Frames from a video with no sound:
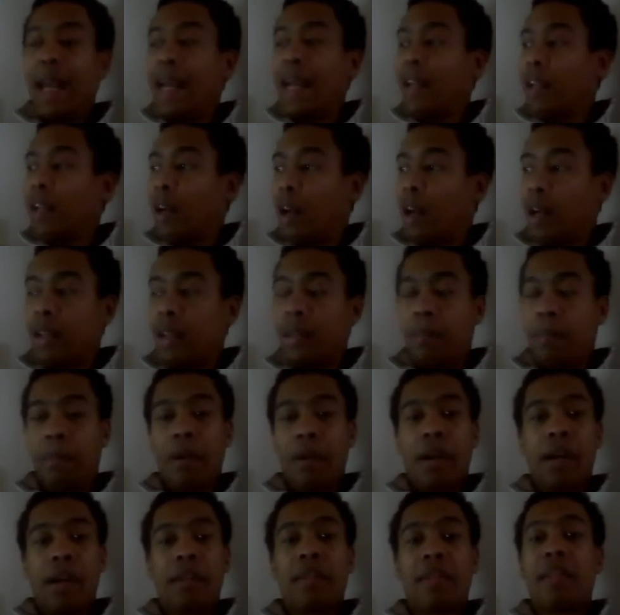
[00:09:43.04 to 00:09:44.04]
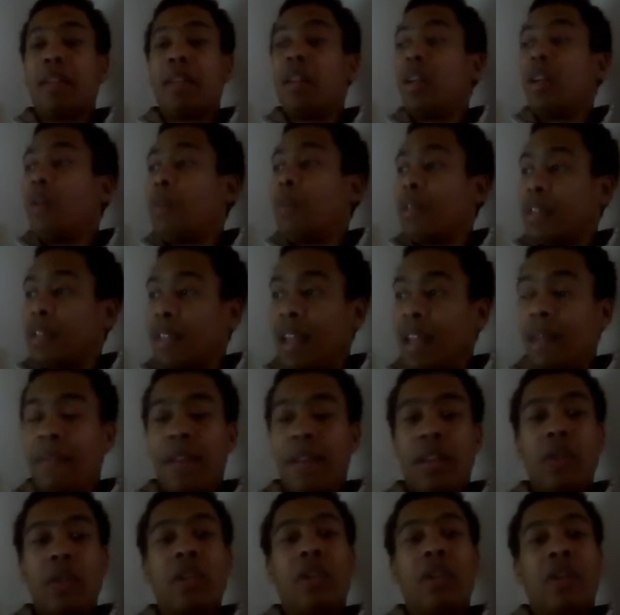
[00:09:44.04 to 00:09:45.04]
And the other part was
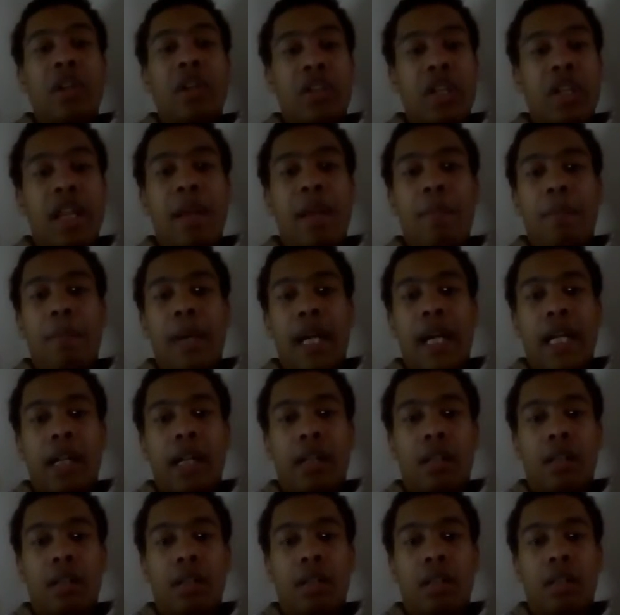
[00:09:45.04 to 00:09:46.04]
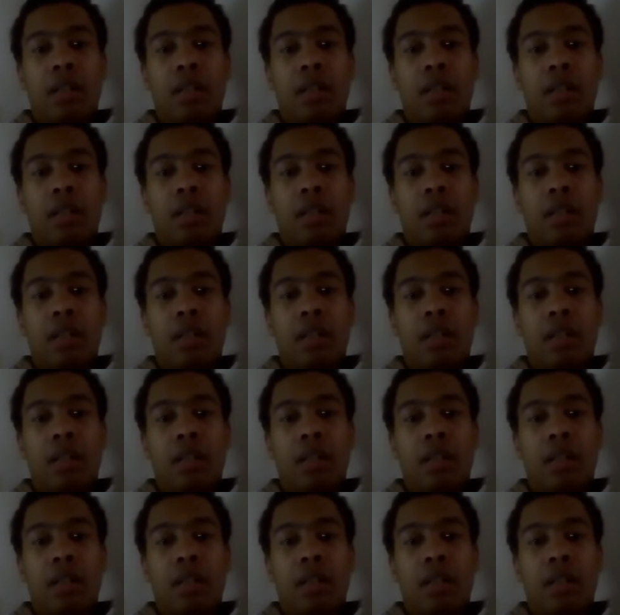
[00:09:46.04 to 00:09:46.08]
given to the Russian Empire.